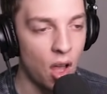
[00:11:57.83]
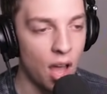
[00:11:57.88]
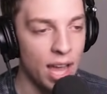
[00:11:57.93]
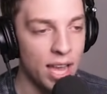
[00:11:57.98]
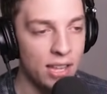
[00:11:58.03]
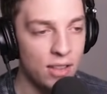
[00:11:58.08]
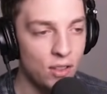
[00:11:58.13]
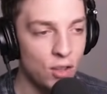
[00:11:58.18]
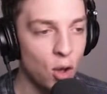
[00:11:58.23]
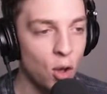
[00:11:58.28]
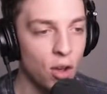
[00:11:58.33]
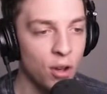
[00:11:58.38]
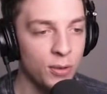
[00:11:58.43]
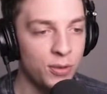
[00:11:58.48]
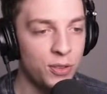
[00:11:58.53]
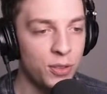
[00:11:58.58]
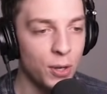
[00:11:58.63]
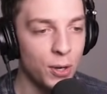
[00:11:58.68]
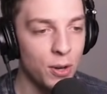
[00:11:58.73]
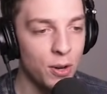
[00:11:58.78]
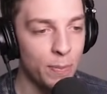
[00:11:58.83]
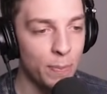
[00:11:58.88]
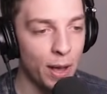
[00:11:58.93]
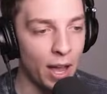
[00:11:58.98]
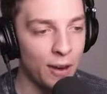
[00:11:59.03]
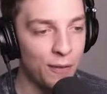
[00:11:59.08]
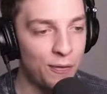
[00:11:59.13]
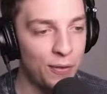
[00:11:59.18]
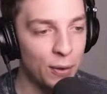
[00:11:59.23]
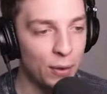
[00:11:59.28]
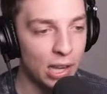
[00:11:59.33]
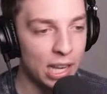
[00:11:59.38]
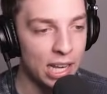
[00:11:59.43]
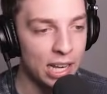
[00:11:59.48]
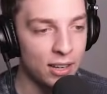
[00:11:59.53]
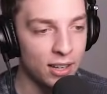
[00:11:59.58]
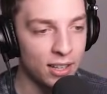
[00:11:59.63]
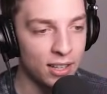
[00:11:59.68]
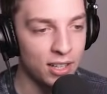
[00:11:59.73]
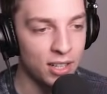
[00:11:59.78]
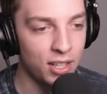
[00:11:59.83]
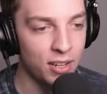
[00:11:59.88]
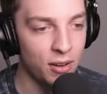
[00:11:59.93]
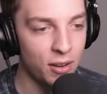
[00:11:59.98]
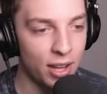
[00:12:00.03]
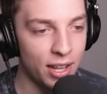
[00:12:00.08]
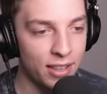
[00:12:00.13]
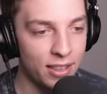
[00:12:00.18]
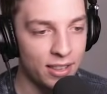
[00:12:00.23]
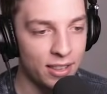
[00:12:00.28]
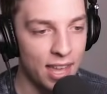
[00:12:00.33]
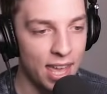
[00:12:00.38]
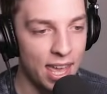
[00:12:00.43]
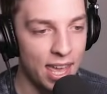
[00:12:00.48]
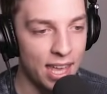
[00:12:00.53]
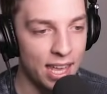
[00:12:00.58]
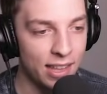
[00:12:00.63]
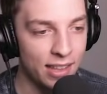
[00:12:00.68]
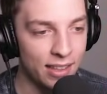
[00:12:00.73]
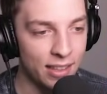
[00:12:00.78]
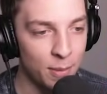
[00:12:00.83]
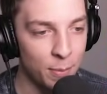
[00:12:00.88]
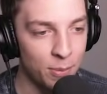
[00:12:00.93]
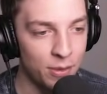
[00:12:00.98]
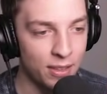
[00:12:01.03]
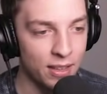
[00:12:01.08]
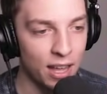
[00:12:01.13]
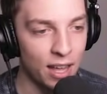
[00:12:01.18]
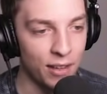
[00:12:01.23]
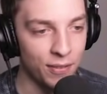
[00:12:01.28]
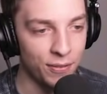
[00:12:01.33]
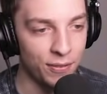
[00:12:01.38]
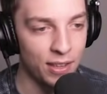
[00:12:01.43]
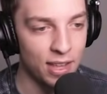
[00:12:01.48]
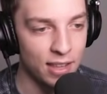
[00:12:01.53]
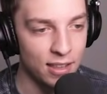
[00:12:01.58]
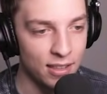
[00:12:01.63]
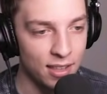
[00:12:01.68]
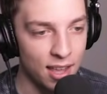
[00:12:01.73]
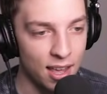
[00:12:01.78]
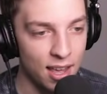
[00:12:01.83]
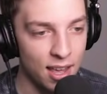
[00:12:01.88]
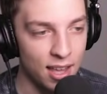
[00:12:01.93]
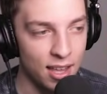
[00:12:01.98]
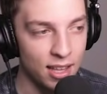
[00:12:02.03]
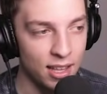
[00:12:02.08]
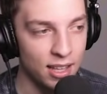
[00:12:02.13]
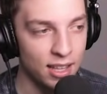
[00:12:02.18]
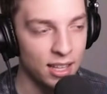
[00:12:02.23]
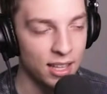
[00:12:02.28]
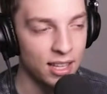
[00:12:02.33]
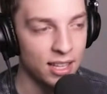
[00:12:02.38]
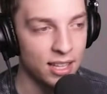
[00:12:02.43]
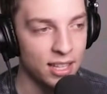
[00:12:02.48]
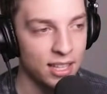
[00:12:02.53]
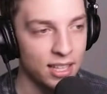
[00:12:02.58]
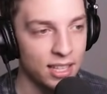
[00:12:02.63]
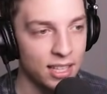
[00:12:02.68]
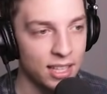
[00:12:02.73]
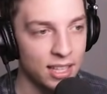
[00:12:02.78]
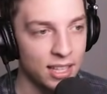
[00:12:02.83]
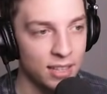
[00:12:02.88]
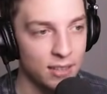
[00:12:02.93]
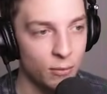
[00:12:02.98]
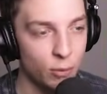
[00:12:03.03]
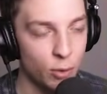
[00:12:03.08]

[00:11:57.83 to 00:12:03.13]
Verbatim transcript: to go? I sort of do, but I feel like, you know, us saying some stuff has uh, yeah, exactly.